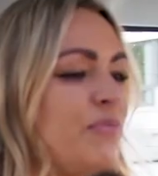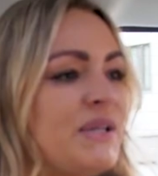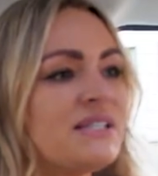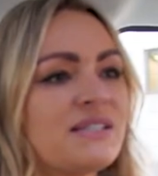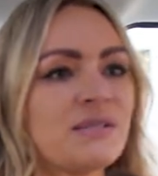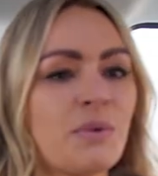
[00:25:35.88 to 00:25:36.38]
I've
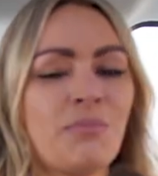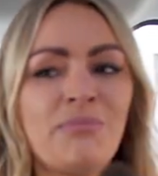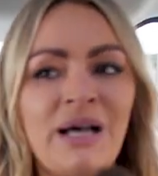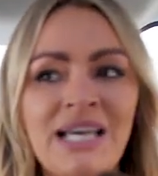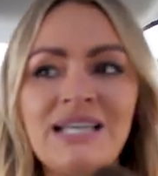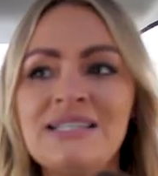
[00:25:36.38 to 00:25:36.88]
been to some
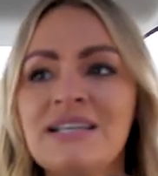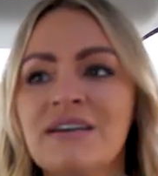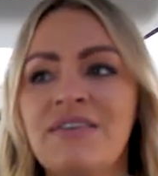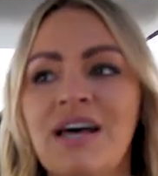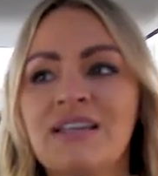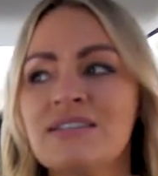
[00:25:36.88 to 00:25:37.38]
amazing
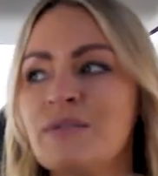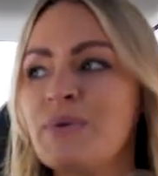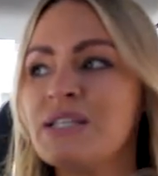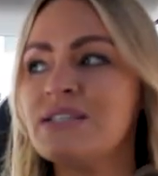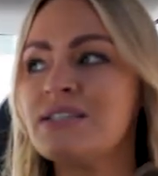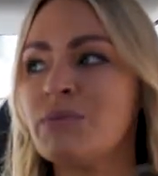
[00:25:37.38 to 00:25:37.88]
events. I've
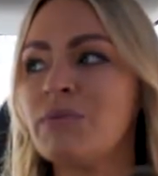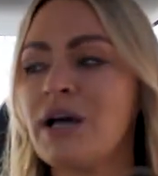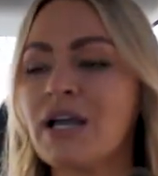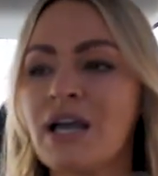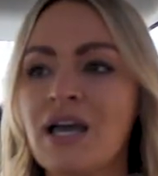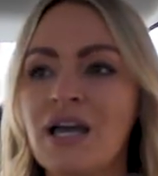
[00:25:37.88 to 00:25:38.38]
been to some
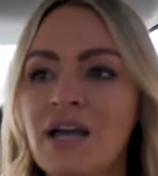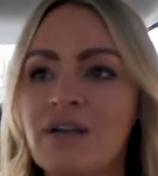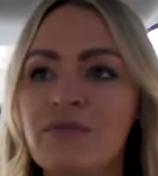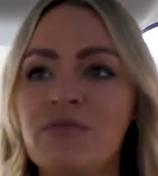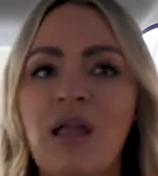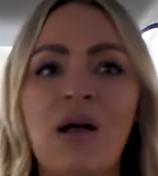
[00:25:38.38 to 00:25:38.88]
like
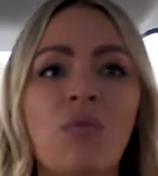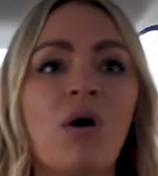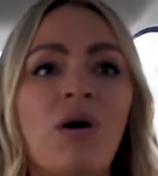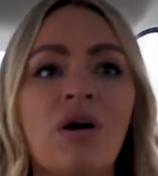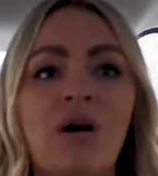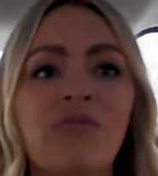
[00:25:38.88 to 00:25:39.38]
like
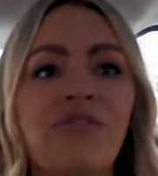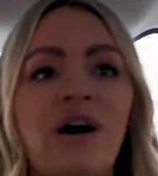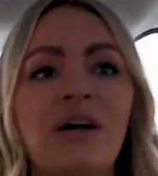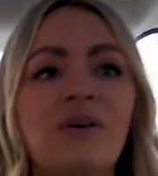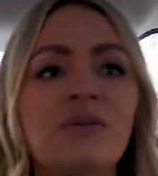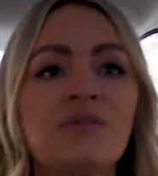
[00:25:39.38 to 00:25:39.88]
World Cup
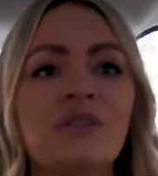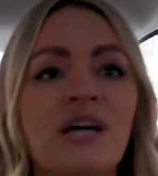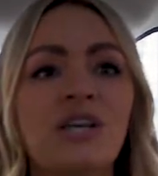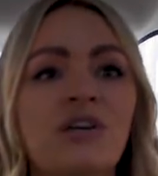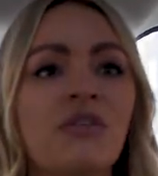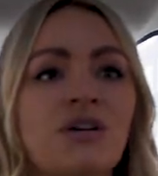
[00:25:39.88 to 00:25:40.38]
finals,
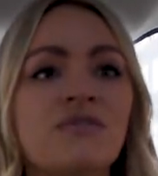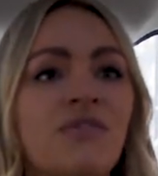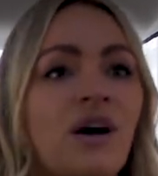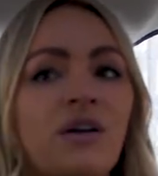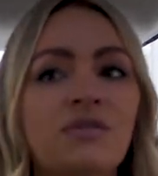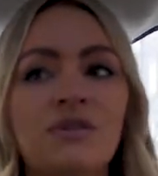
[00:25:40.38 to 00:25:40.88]
like Euros
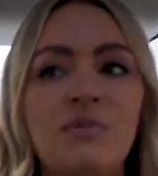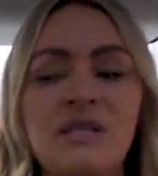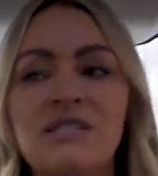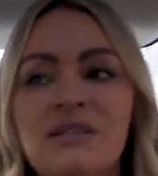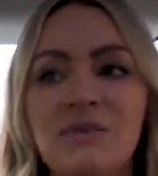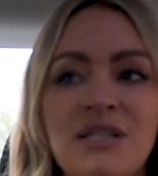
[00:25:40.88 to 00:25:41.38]
finals. I've
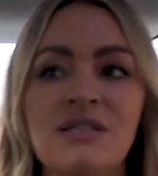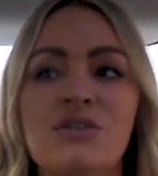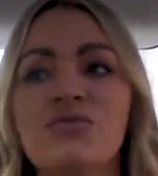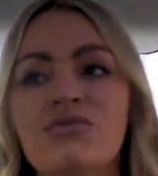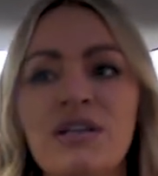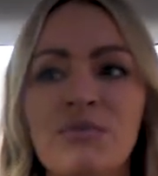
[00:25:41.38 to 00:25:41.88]
been to some of these
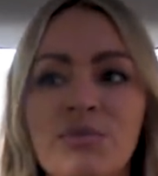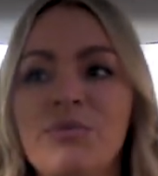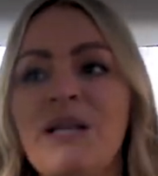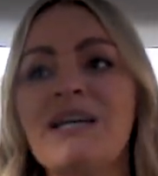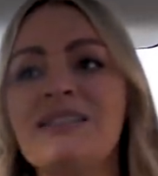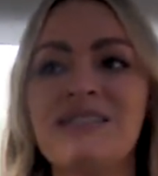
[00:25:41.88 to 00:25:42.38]
incredible
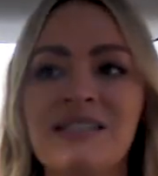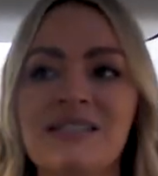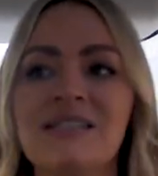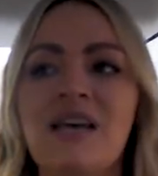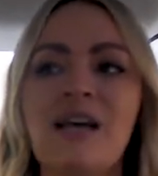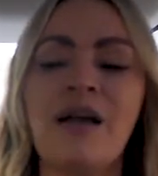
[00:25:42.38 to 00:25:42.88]

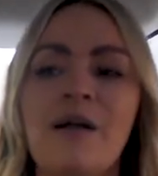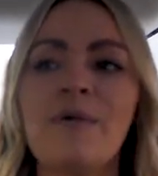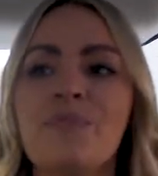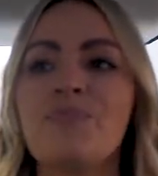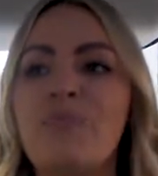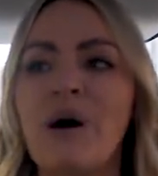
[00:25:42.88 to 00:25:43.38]
places. Yep.
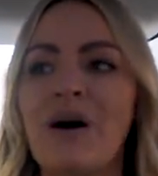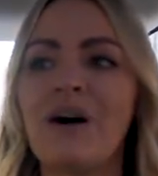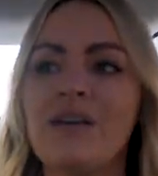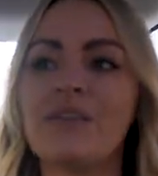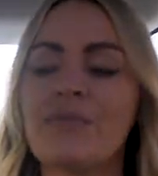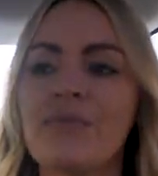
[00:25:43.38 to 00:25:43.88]

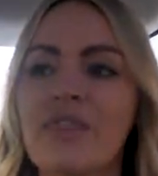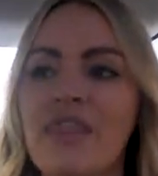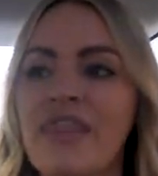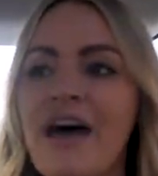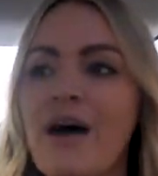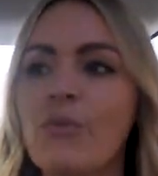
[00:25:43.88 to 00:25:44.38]
But
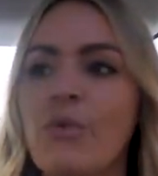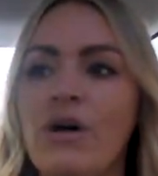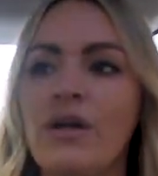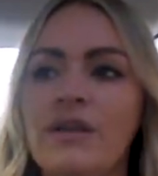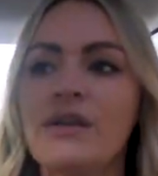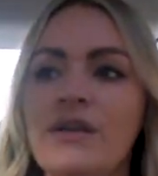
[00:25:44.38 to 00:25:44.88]
that
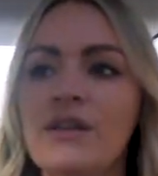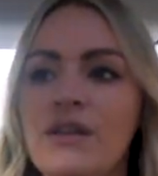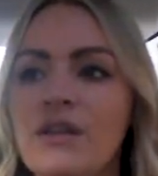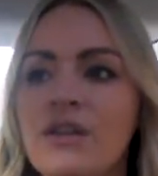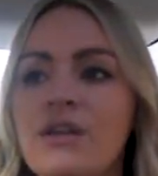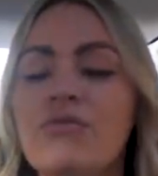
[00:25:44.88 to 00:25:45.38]
one,
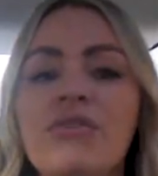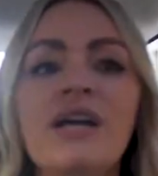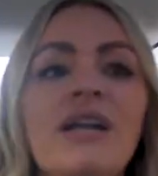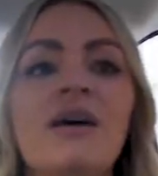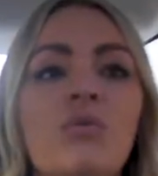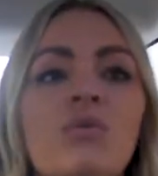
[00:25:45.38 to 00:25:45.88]
the
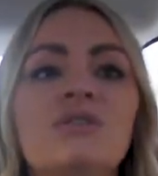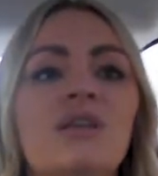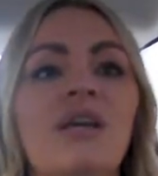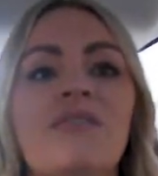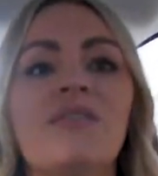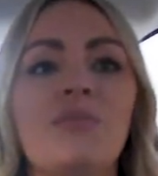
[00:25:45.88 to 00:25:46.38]
arena
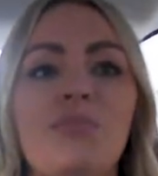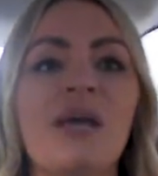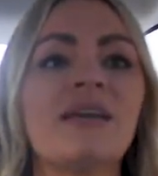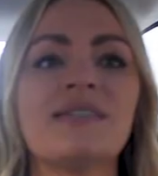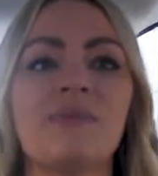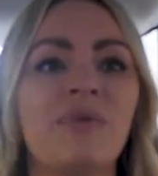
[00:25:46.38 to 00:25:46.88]
wasn't even the
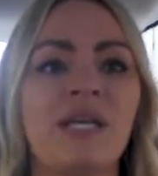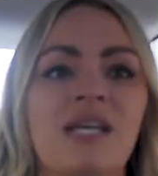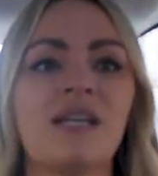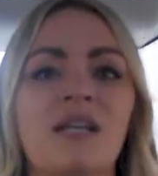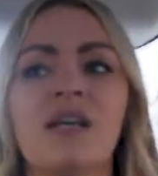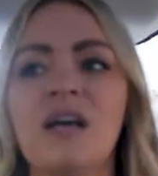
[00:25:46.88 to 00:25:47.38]
biggest I've
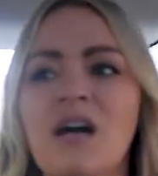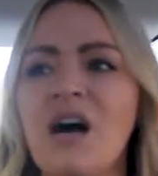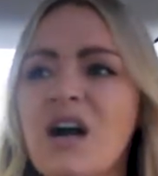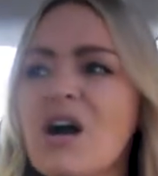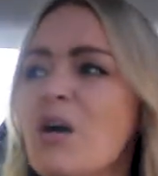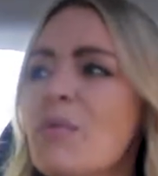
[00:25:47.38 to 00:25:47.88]
been in. No.
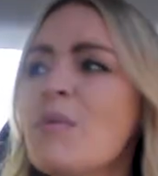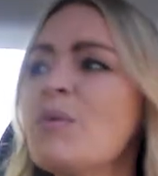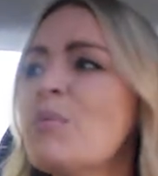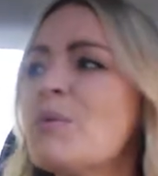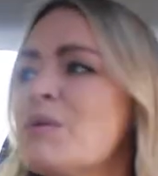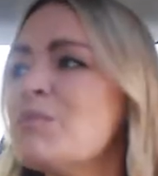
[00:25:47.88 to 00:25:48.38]
I can't
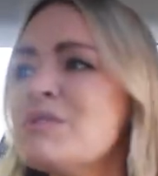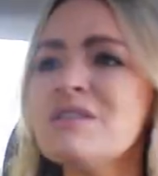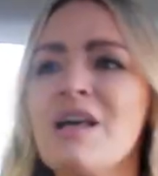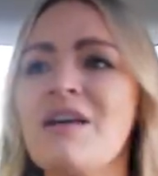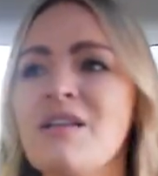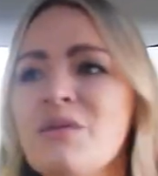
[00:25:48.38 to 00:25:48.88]
remember. It wasn't that.